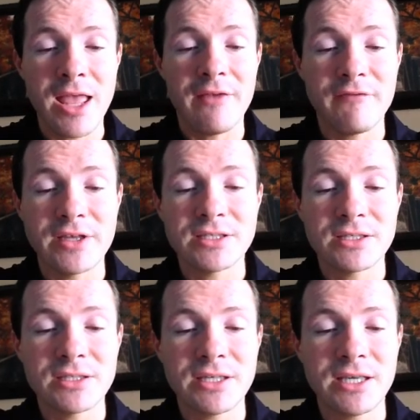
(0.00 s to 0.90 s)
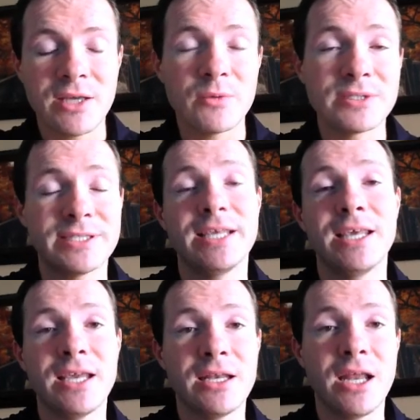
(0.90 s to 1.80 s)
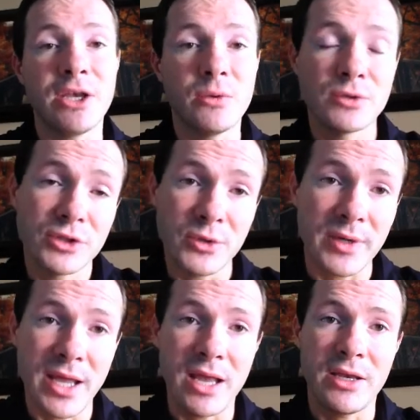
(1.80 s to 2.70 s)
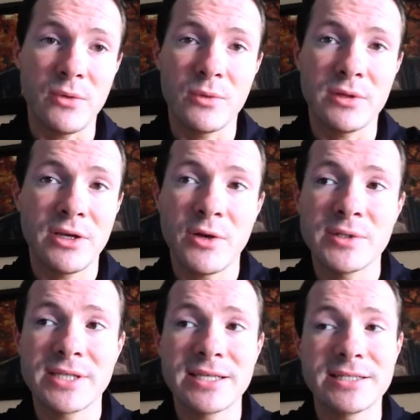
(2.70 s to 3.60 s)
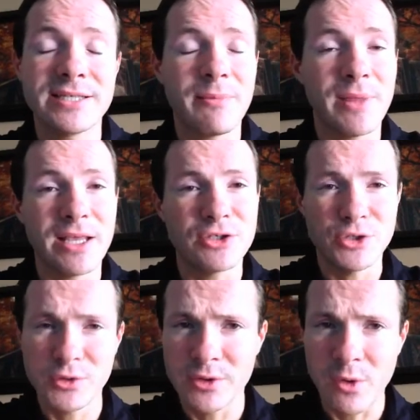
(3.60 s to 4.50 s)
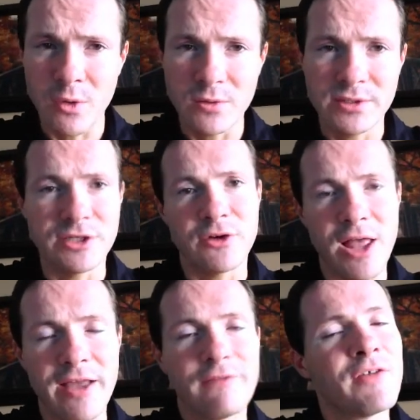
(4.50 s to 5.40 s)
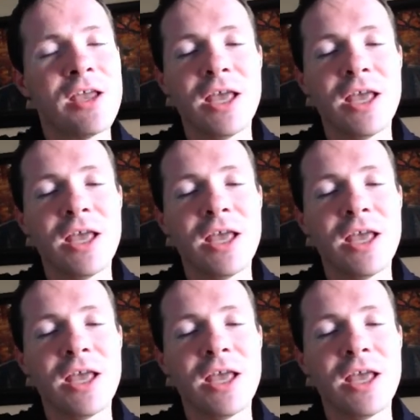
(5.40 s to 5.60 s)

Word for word: eventually it will sink in and you will do it and you will you know it's like the same thing as choosing goals in your life